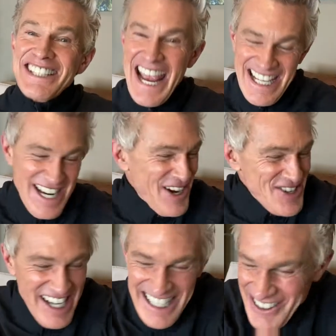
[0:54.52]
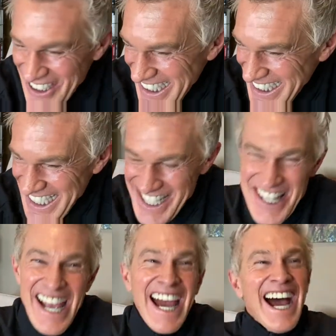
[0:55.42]
here, here it is.
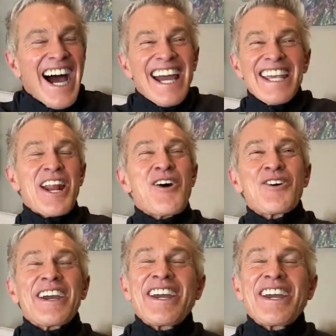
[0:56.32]
You know,